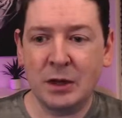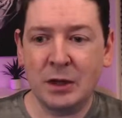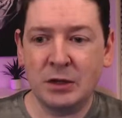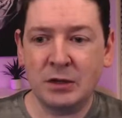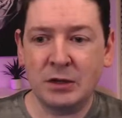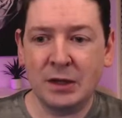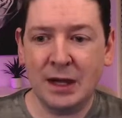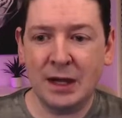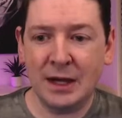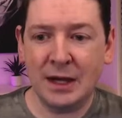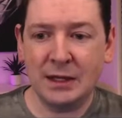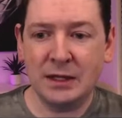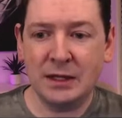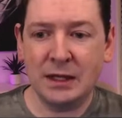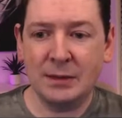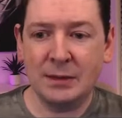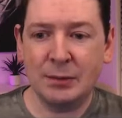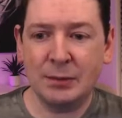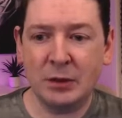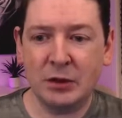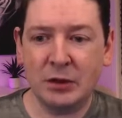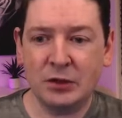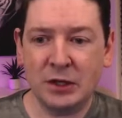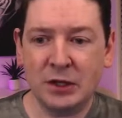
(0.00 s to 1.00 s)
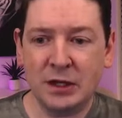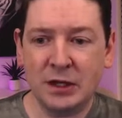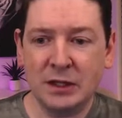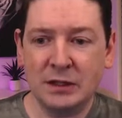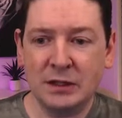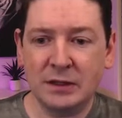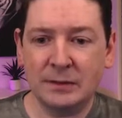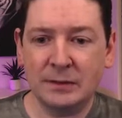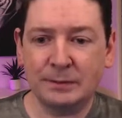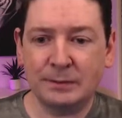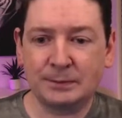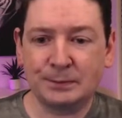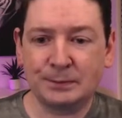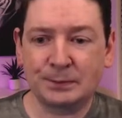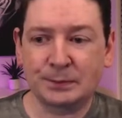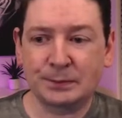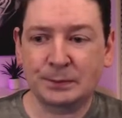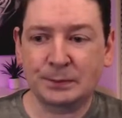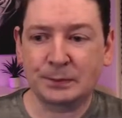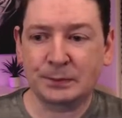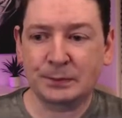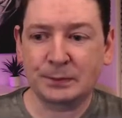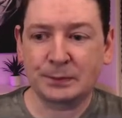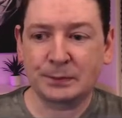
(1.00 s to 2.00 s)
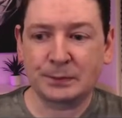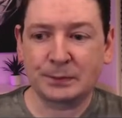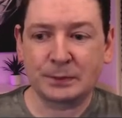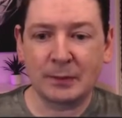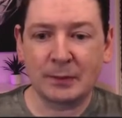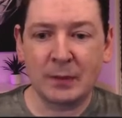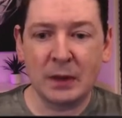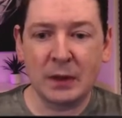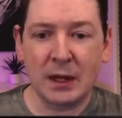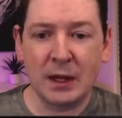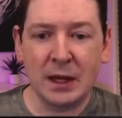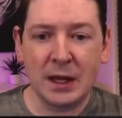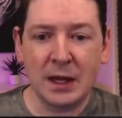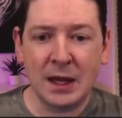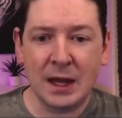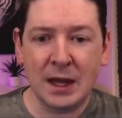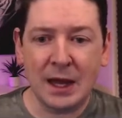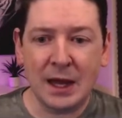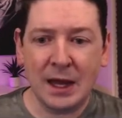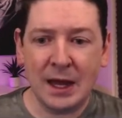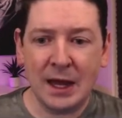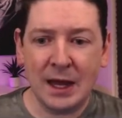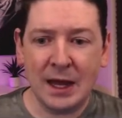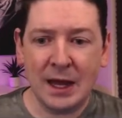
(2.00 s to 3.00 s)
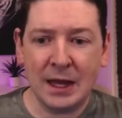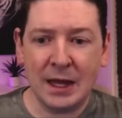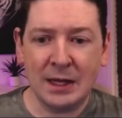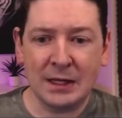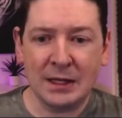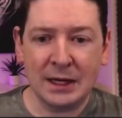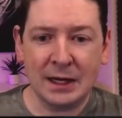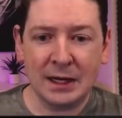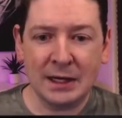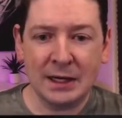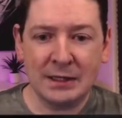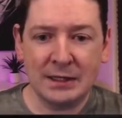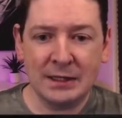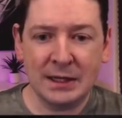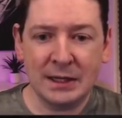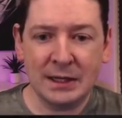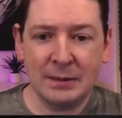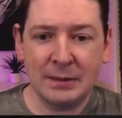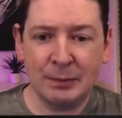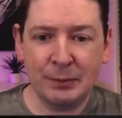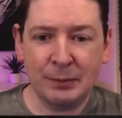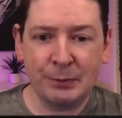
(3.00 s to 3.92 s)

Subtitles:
to enter the project, and I can see the